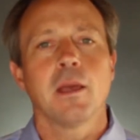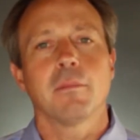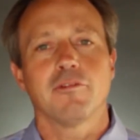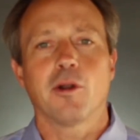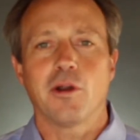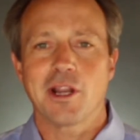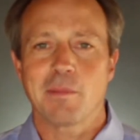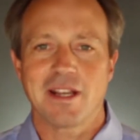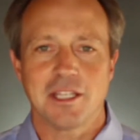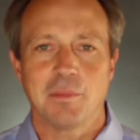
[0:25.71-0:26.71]
Before earning
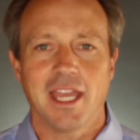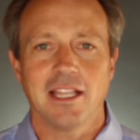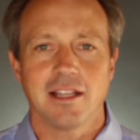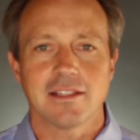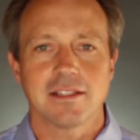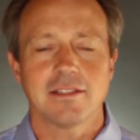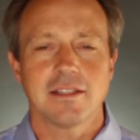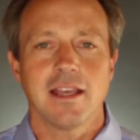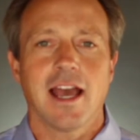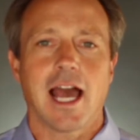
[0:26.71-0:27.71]
my CPA license,
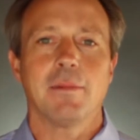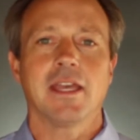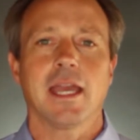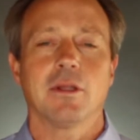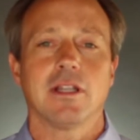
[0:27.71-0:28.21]
I became a